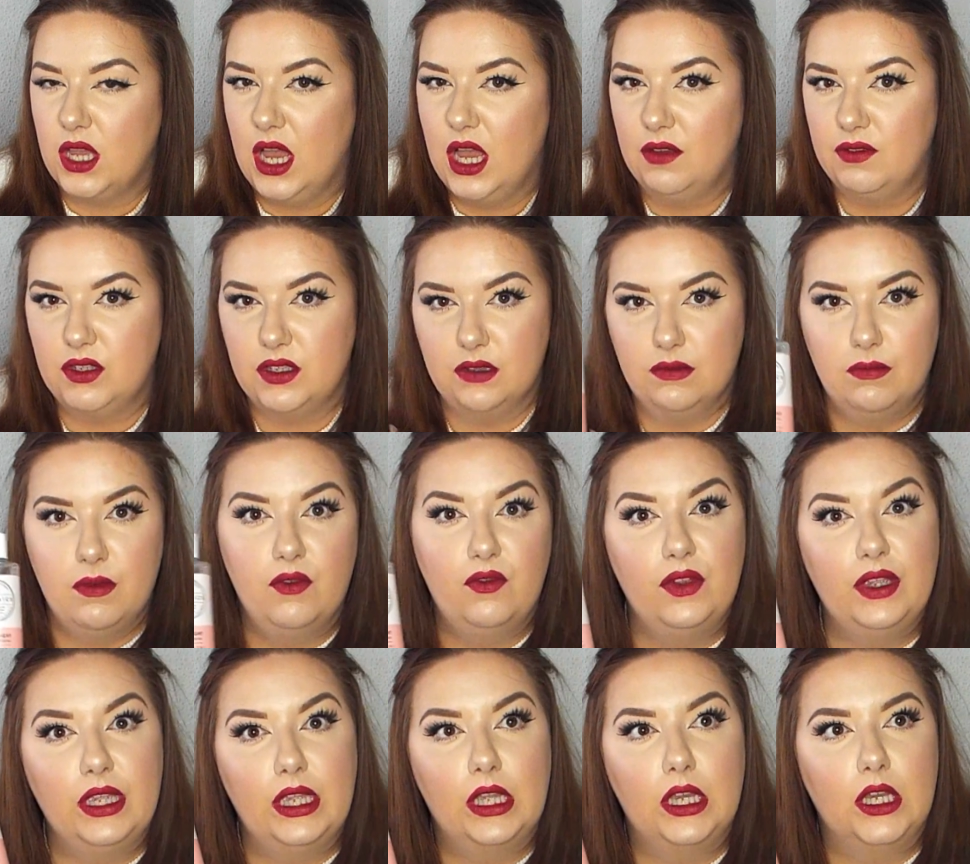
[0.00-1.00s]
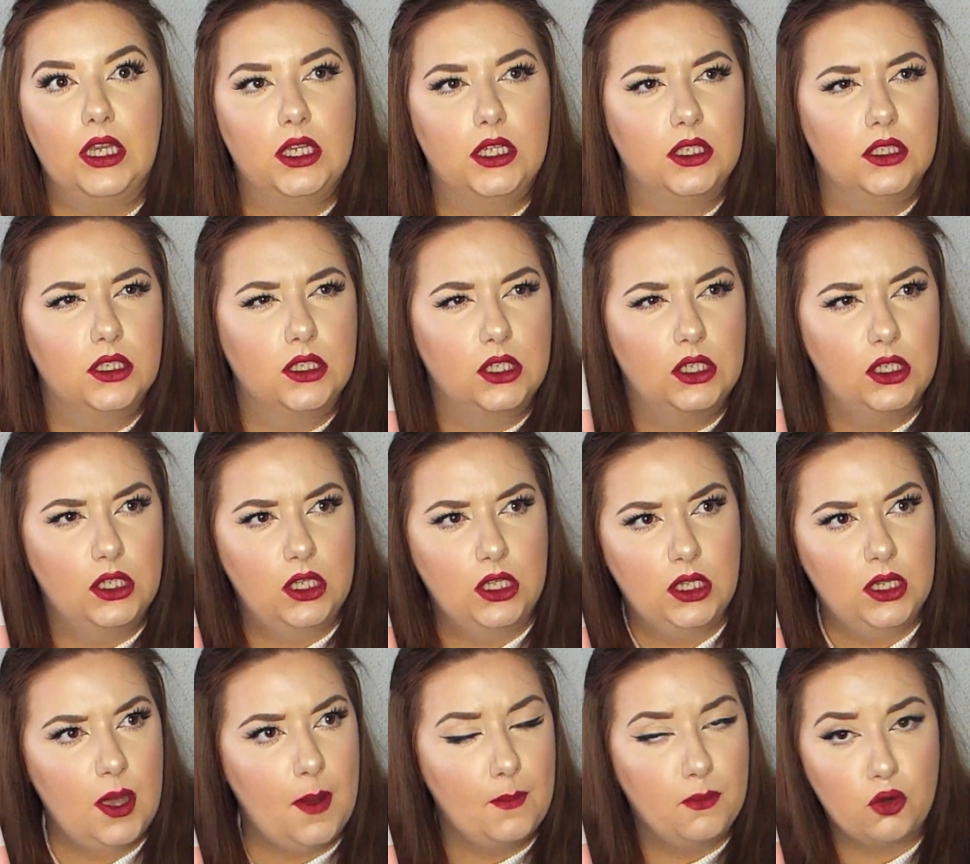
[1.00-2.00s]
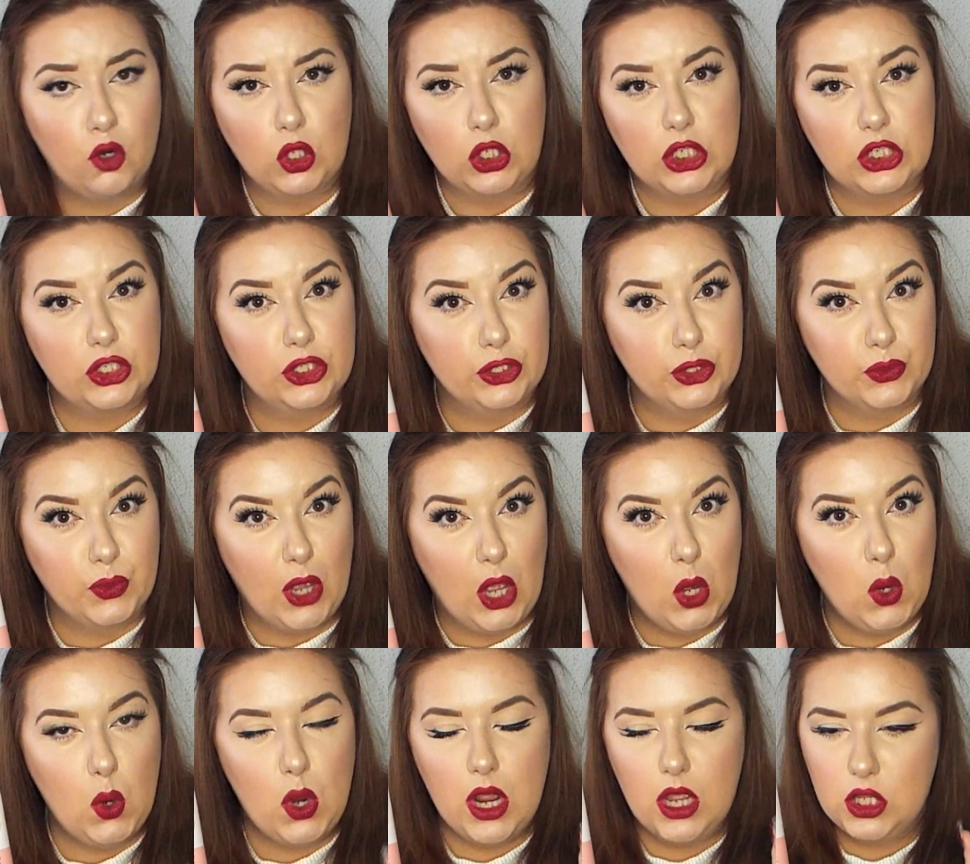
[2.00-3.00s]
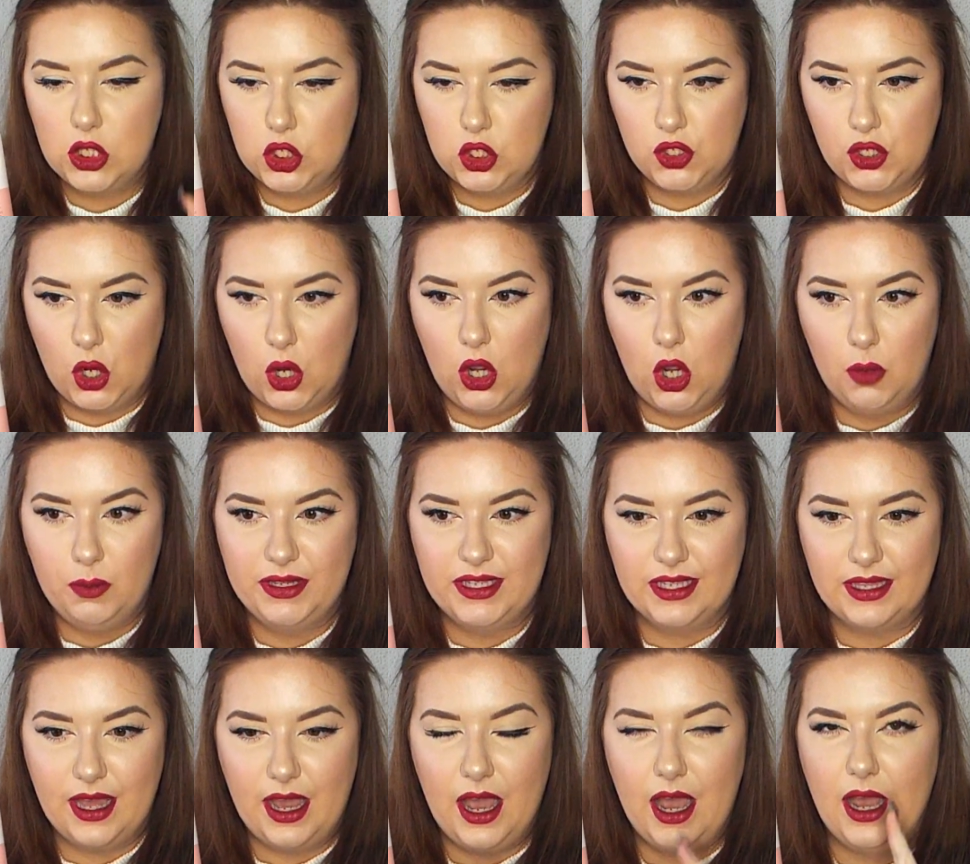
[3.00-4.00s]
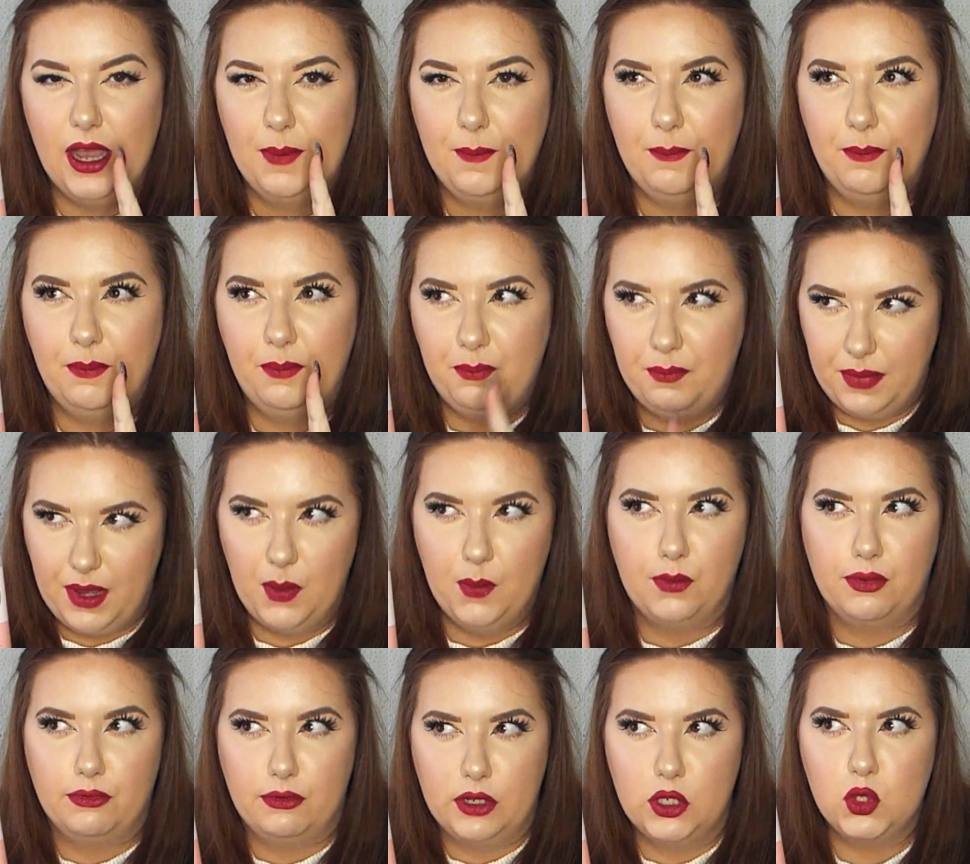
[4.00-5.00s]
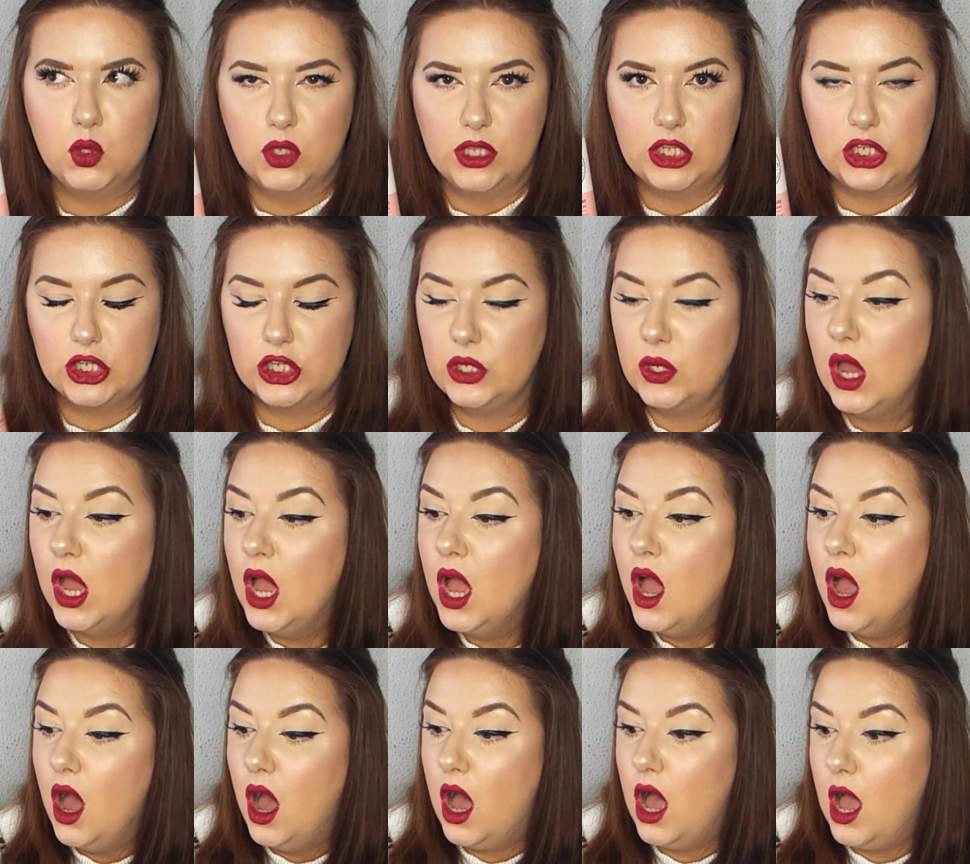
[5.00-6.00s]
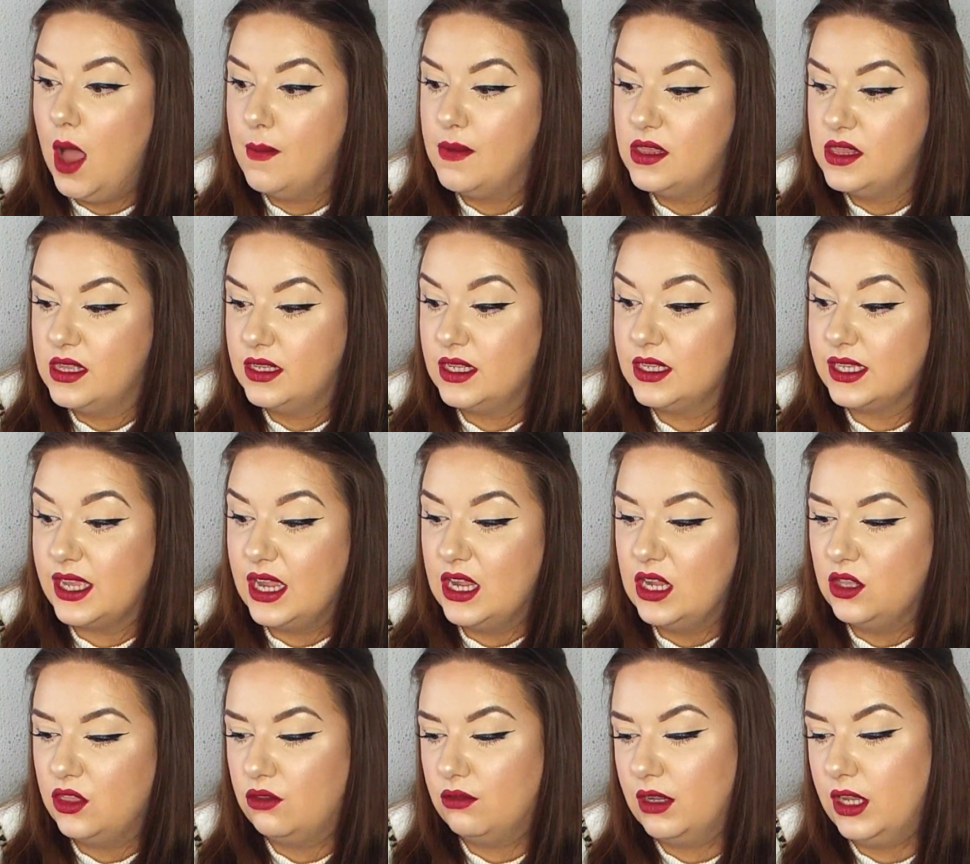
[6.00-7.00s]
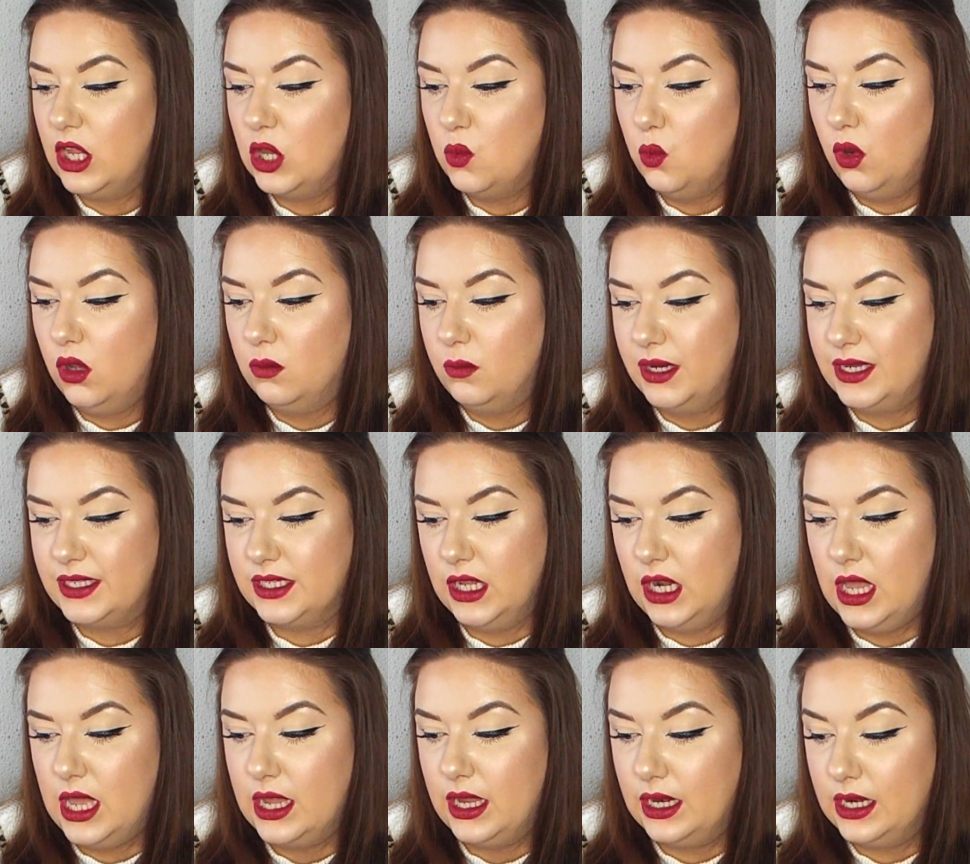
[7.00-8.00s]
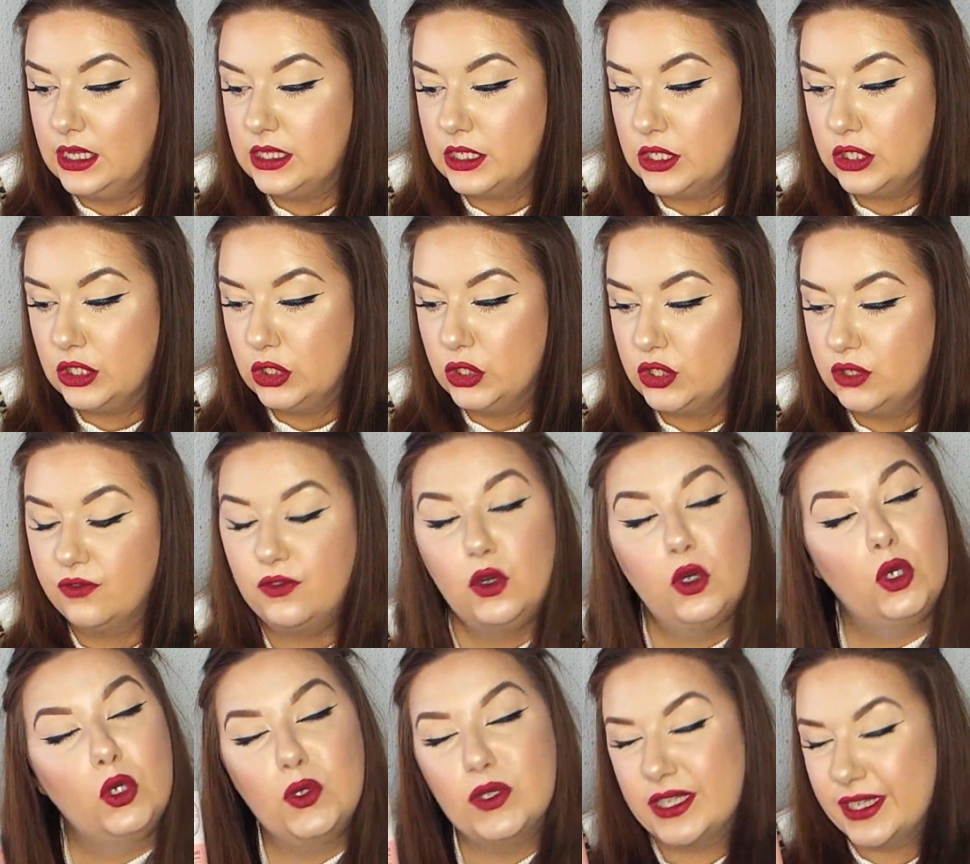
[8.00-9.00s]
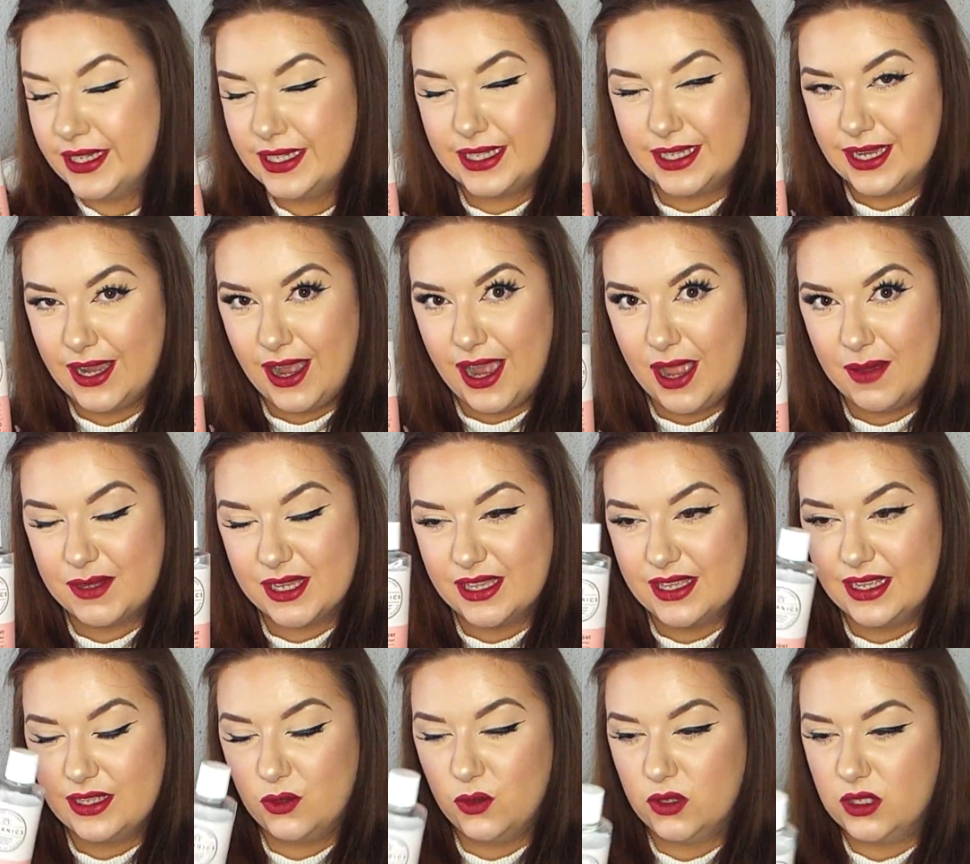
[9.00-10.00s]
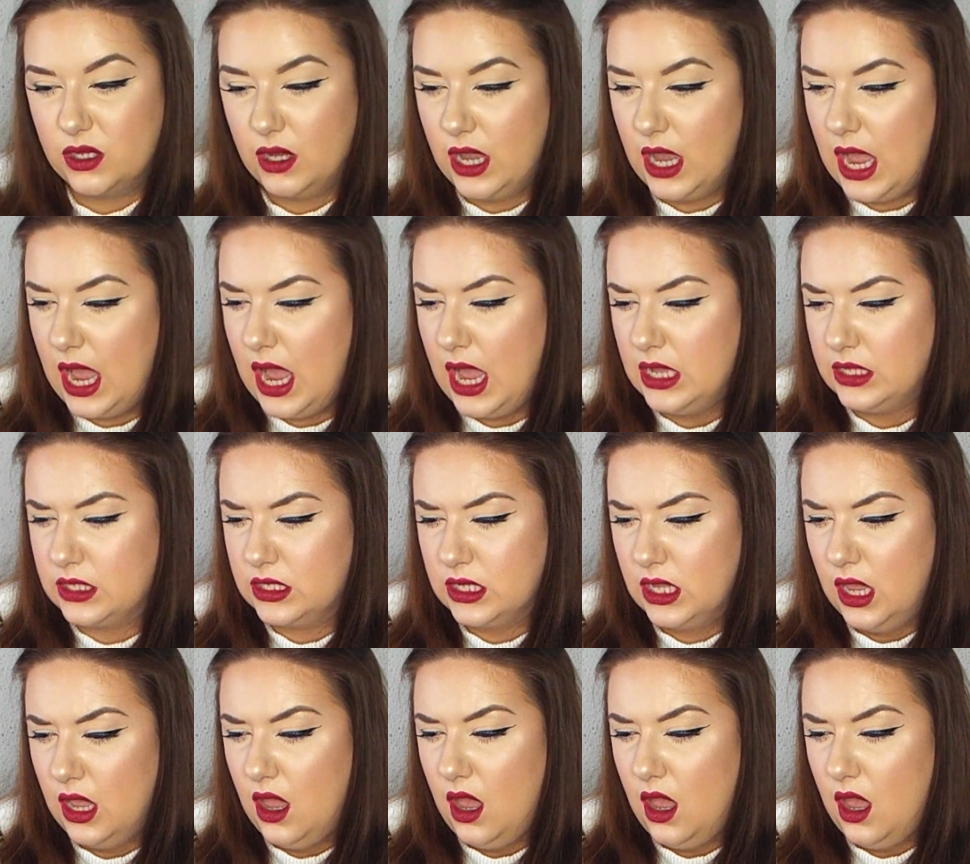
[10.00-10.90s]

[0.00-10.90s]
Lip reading: have some vegan products as well. Don't hold me to that, but I'm pretty sure they do. This is a 3-in-1 micellar cleansing solution for all skin types, and this also has